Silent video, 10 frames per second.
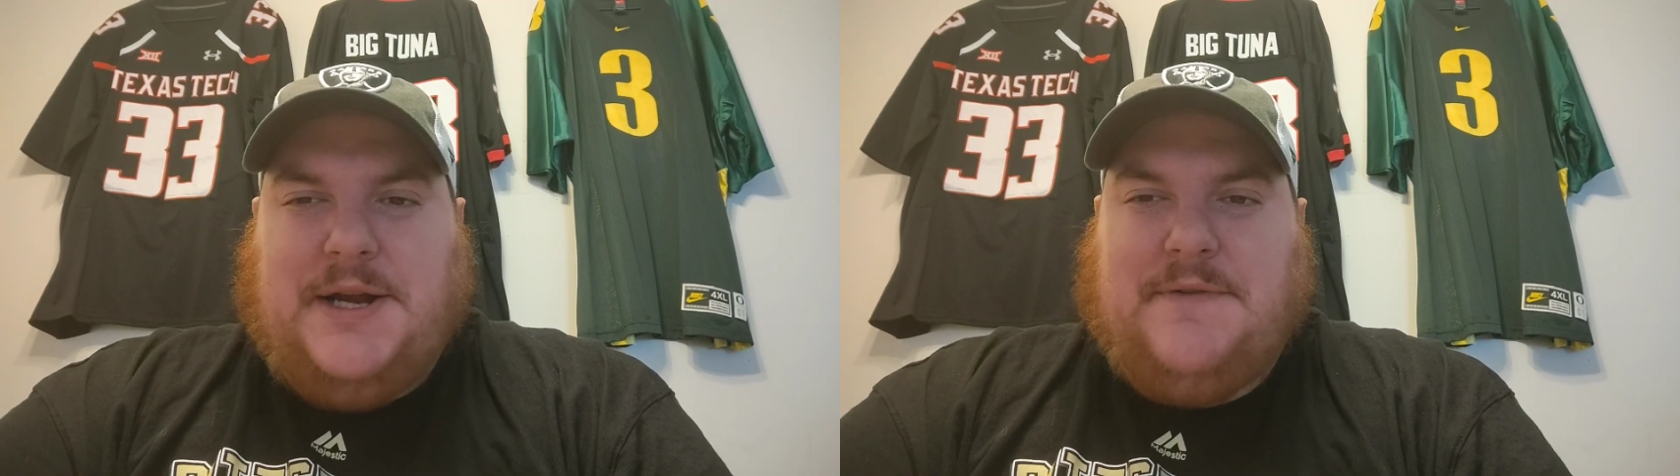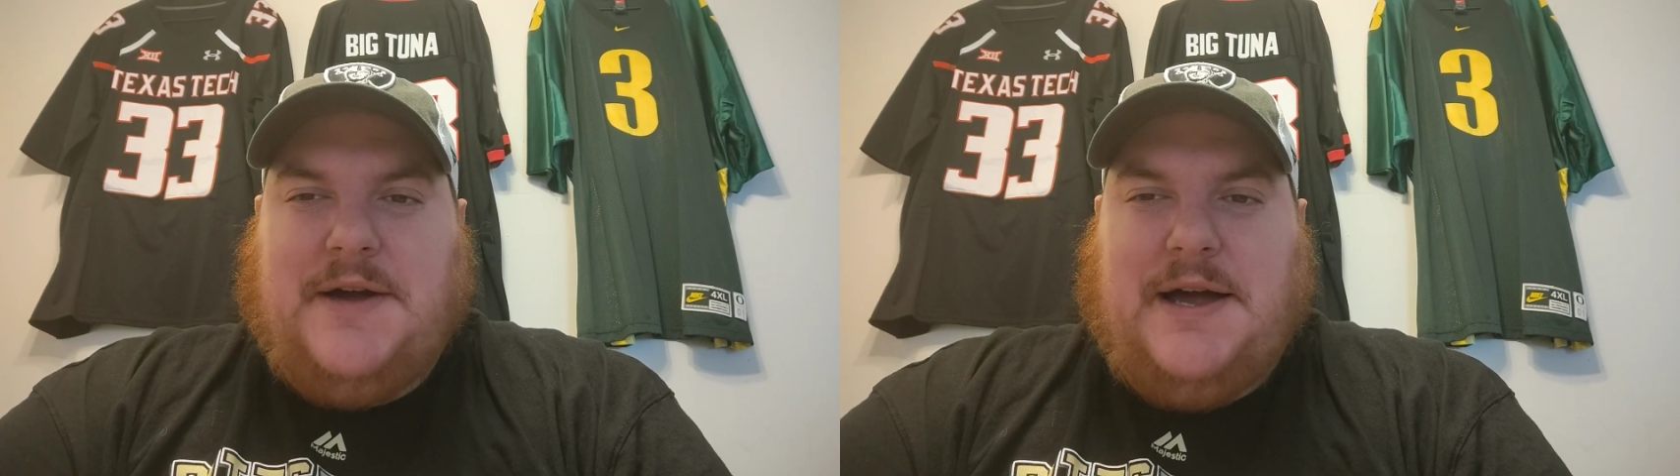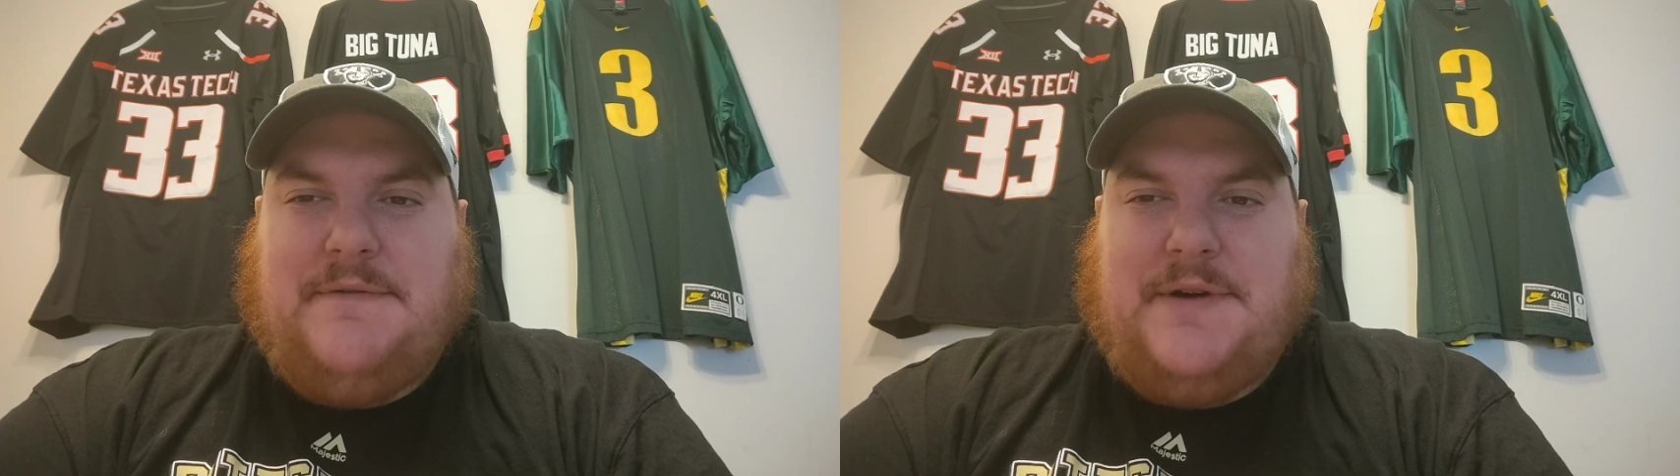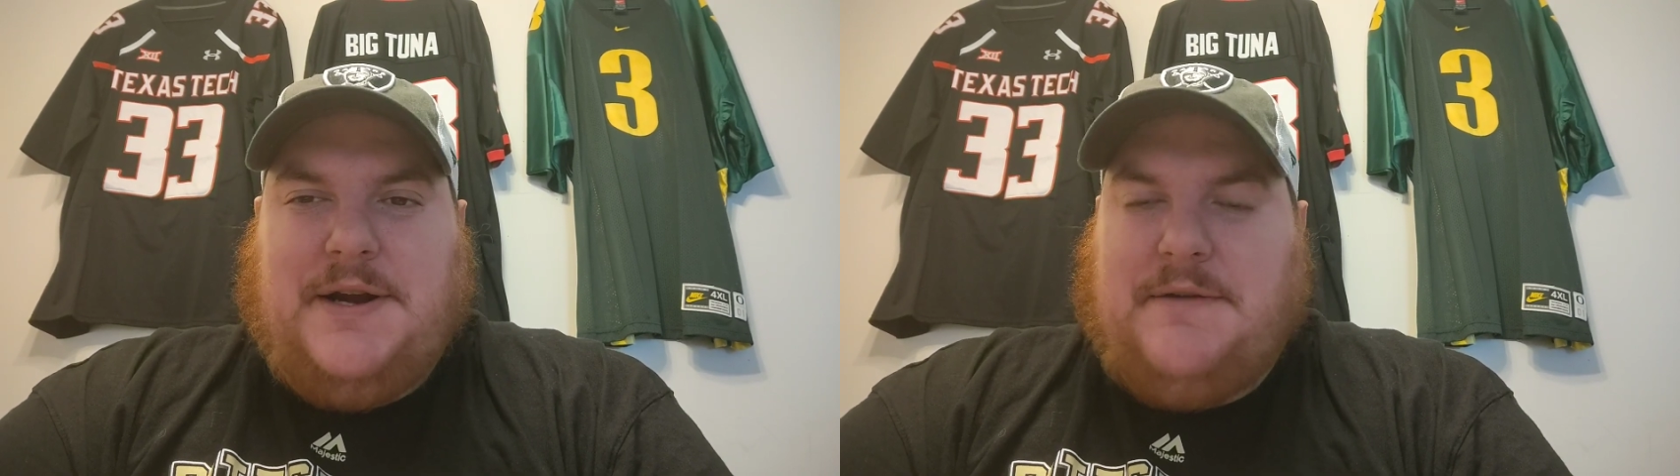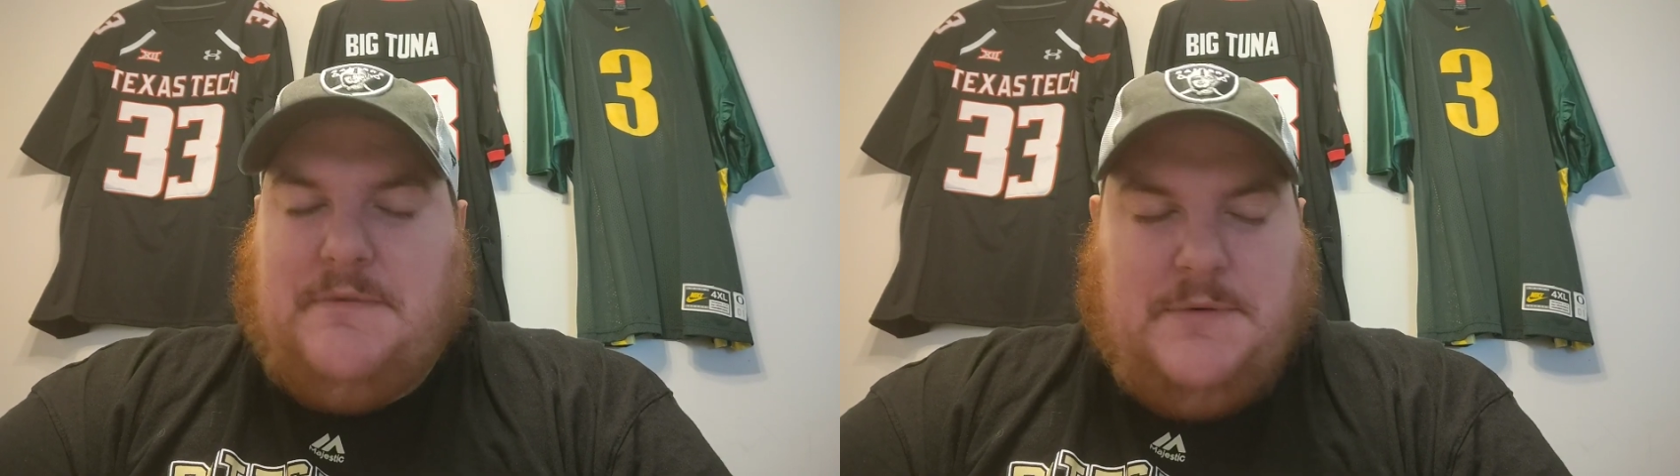never have and I
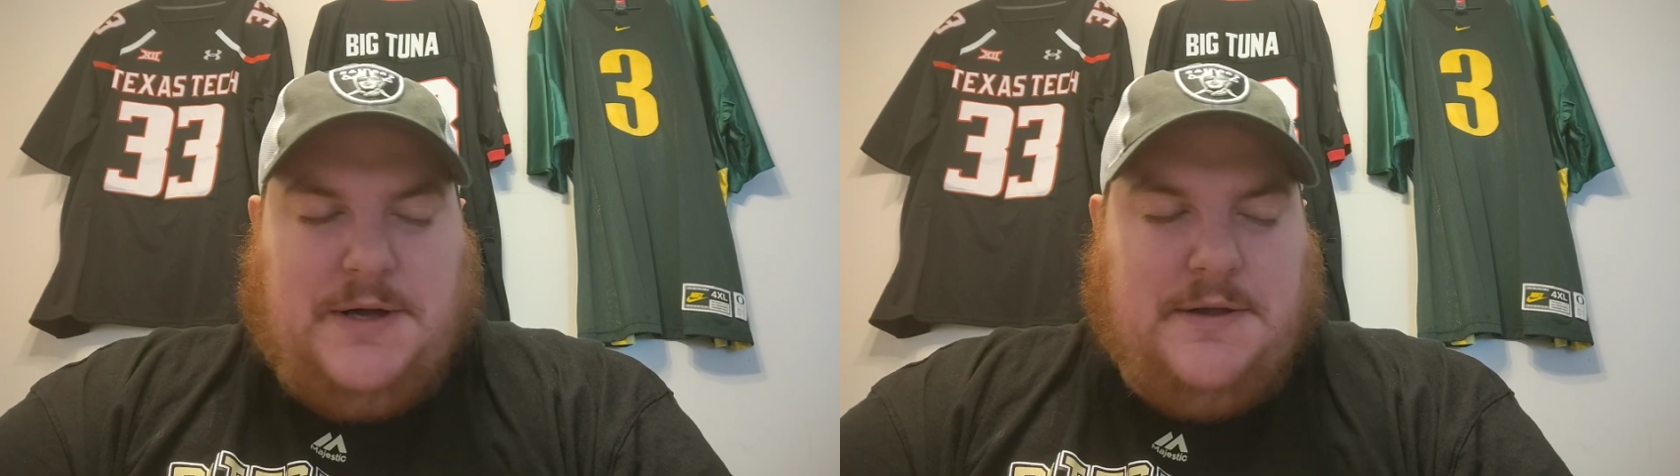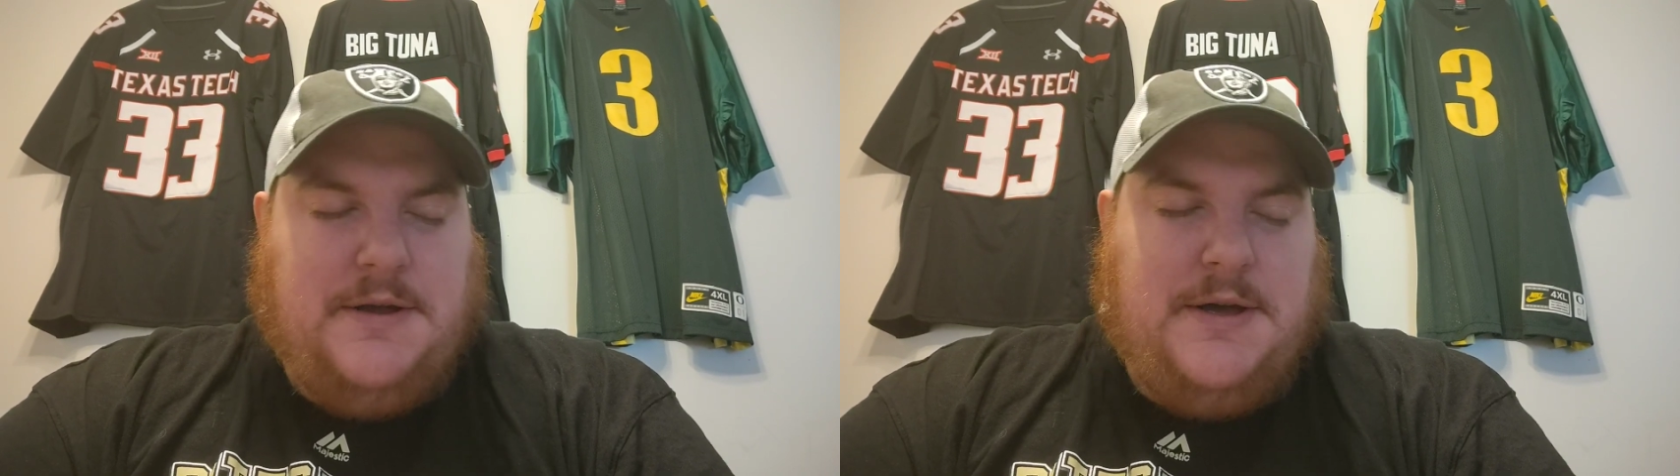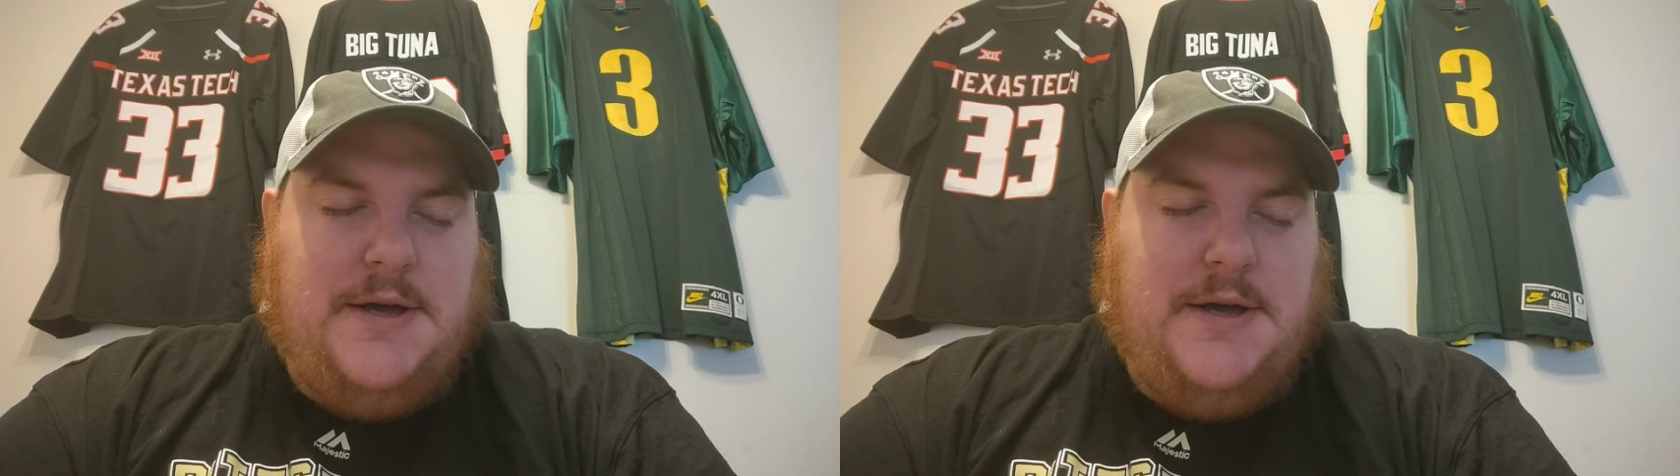never will.